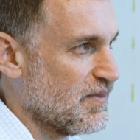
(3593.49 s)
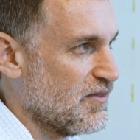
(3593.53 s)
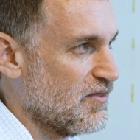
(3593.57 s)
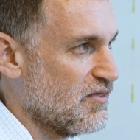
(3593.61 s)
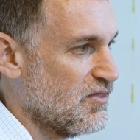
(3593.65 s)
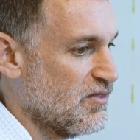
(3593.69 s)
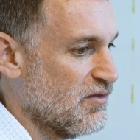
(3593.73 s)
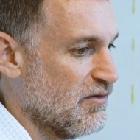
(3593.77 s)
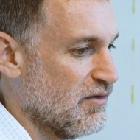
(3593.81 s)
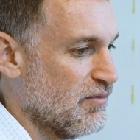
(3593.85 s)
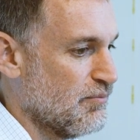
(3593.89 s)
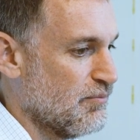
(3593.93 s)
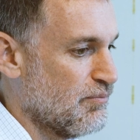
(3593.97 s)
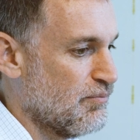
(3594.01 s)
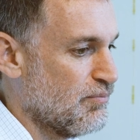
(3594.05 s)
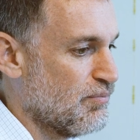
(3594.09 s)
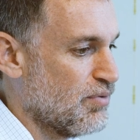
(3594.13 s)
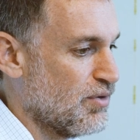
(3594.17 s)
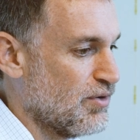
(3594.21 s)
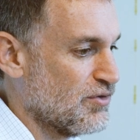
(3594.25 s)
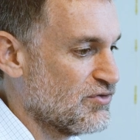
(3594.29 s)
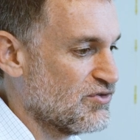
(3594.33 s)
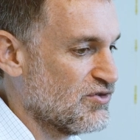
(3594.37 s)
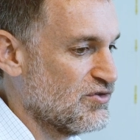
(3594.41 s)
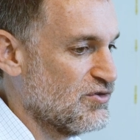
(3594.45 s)
The
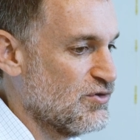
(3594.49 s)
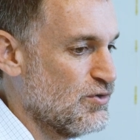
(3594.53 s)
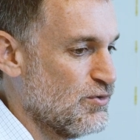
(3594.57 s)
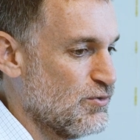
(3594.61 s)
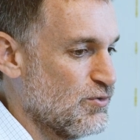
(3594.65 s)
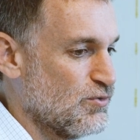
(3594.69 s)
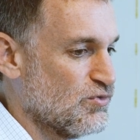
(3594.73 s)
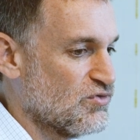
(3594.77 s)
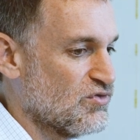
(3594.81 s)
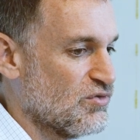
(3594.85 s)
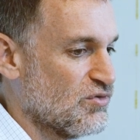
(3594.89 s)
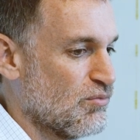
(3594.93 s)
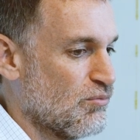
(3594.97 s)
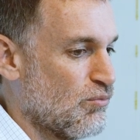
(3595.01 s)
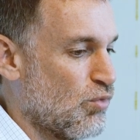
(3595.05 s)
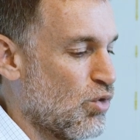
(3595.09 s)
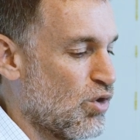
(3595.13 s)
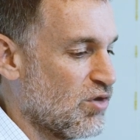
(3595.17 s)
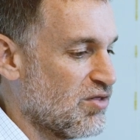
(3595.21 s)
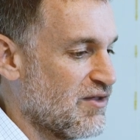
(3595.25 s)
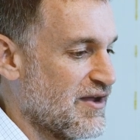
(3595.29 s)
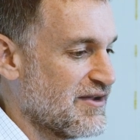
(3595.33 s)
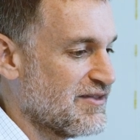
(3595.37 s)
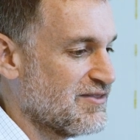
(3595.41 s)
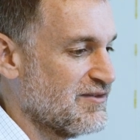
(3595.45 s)
person who's
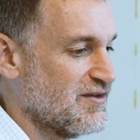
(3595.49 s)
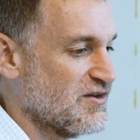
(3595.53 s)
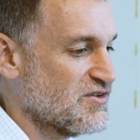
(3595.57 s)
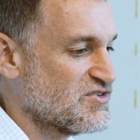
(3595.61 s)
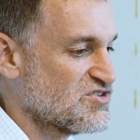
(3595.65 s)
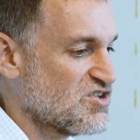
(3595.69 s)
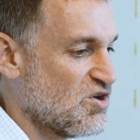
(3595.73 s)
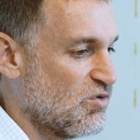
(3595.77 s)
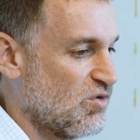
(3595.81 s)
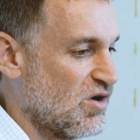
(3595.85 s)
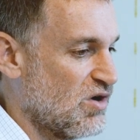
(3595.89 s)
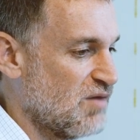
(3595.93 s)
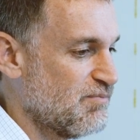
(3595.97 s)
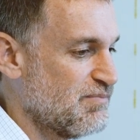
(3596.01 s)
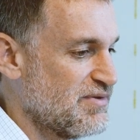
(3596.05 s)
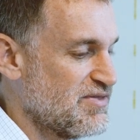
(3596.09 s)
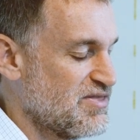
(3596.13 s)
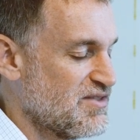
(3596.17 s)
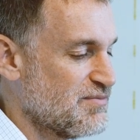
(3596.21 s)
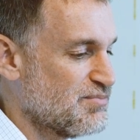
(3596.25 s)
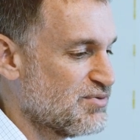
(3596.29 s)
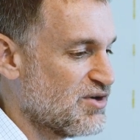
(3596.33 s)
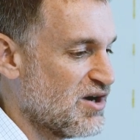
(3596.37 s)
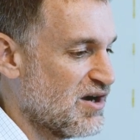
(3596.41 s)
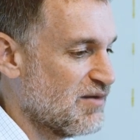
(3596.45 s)
more likely to show up in
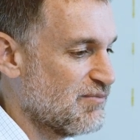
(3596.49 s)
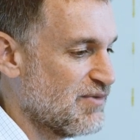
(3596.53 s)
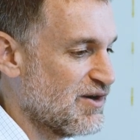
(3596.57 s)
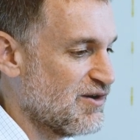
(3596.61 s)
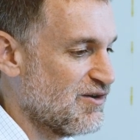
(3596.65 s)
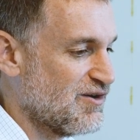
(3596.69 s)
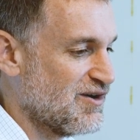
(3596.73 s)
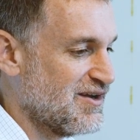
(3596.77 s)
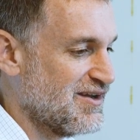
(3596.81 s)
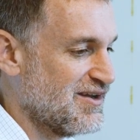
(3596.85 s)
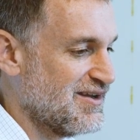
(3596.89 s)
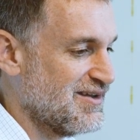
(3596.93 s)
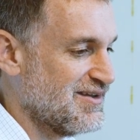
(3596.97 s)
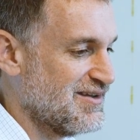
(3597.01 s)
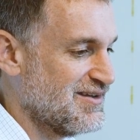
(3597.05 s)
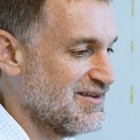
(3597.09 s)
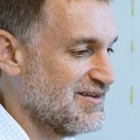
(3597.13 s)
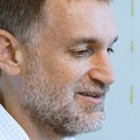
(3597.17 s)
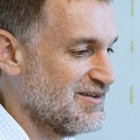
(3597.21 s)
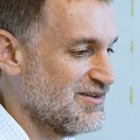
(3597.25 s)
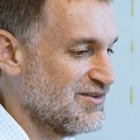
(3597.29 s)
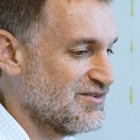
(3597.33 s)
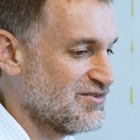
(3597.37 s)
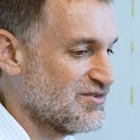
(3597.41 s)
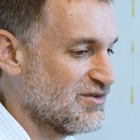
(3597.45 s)
the primary
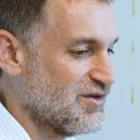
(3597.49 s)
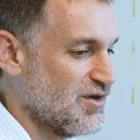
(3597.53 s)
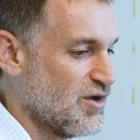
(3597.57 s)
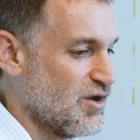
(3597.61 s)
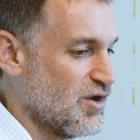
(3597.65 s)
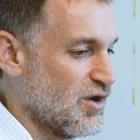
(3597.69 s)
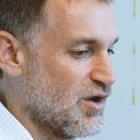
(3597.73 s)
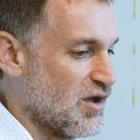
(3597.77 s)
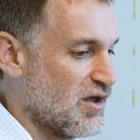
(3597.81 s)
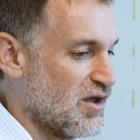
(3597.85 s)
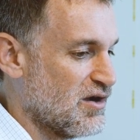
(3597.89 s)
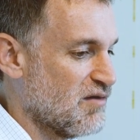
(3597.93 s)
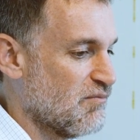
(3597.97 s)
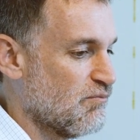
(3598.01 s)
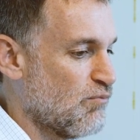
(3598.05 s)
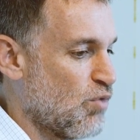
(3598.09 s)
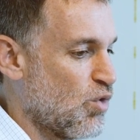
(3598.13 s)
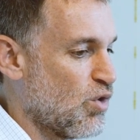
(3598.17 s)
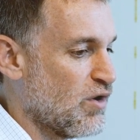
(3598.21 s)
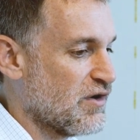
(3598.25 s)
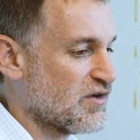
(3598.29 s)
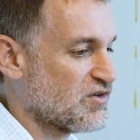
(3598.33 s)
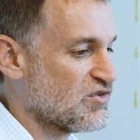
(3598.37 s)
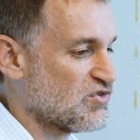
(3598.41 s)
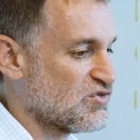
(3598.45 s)
is
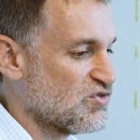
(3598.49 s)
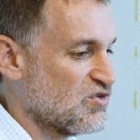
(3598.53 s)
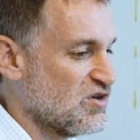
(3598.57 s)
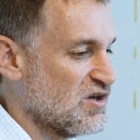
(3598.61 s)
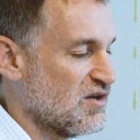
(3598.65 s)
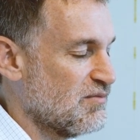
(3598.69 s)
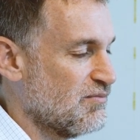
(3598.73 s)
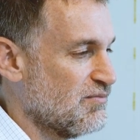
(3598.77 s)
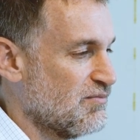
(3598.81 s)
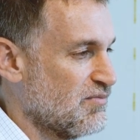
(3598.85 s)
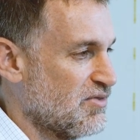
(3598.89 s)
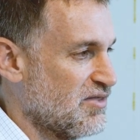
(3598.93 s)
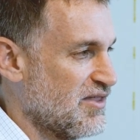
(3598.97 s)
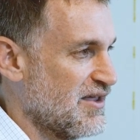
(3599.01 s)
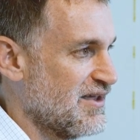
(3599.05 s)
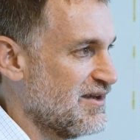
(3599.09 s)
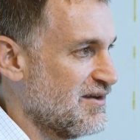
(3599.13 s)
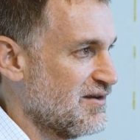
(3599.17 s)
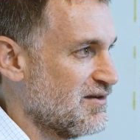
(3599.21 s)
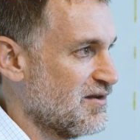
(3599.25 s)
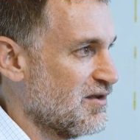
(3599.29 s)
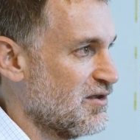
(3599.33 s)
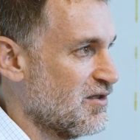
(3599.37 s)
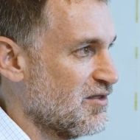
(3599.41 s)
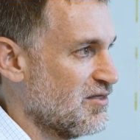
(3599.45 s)
more extreme
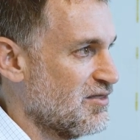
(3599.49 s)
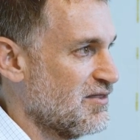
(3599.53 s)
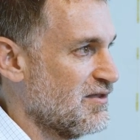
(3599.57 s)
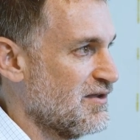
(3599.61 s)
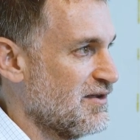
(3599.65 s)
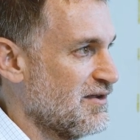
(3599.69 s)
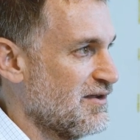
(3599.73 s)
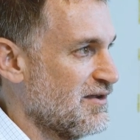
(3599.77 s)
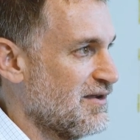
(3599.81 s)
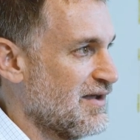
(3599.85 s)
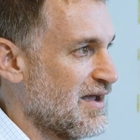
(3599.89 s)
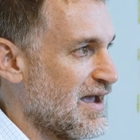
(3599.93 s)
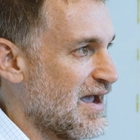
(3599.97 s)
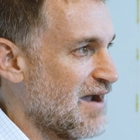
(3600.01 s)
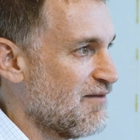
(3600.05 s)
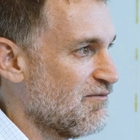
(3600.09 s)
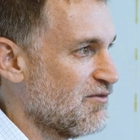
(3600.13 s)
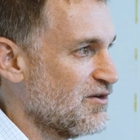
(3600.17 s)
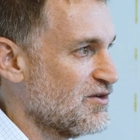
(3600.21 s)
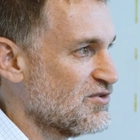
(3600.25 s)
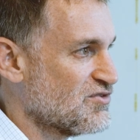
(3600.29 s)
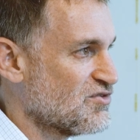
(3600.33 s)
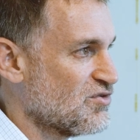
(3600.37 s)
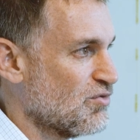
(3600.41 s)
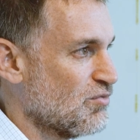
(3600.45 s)
than the
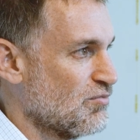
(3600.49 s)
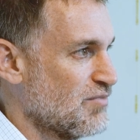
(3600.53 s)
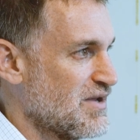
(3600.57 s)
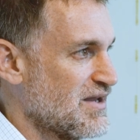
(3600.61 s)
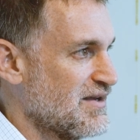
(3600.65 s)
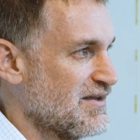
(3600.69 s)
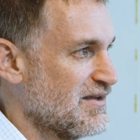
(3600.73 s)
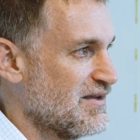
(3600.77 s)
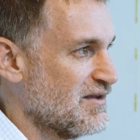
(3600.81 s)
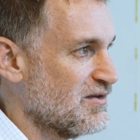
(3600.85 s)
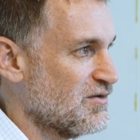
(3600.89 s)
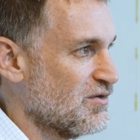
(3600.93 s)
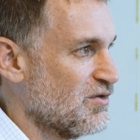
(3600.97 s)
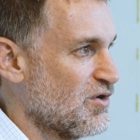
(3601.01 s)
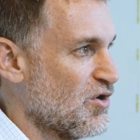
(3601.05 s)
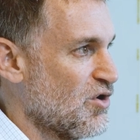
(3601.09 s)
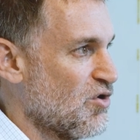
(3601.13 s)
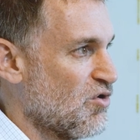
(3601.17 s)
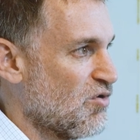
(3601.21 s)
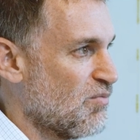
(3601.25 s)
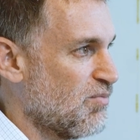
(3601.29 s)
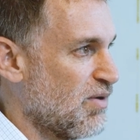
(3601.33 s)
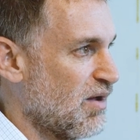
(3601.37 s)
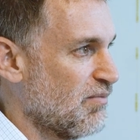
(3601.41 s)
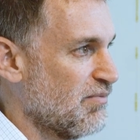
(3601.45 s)
average or median
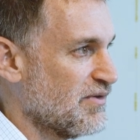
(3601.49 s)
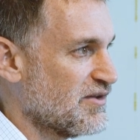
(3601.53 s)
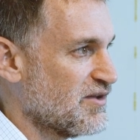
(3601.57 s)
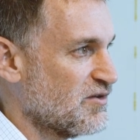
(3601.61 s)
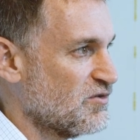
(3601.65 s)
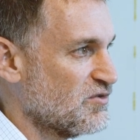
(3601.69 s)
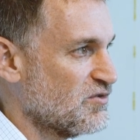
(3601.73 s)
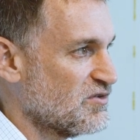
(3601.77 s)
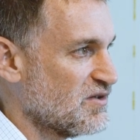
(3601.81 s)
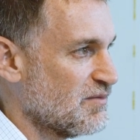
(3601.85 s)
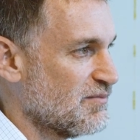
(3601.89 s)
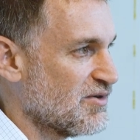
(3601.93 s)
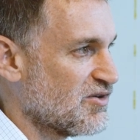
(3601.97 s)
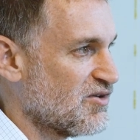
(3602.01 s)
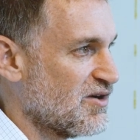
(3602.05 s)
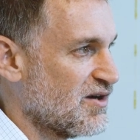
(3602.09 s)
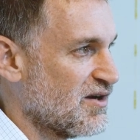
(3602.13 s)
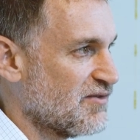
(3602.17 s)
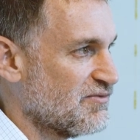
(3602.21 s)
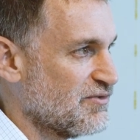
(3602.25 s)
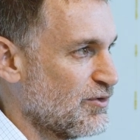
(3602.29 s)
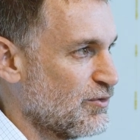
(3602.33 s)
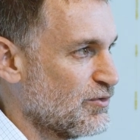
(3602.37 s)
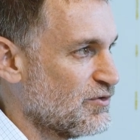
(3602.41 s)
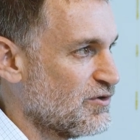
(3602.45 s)
Republican or
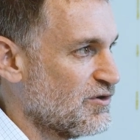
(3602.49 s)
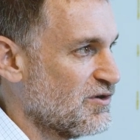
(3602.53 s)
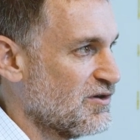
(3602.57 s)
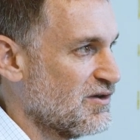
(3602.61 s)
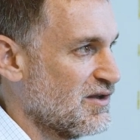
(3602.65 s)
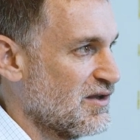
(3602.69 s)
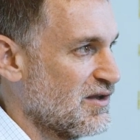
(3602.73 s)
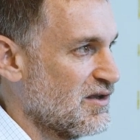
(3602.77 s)
Democratic voter.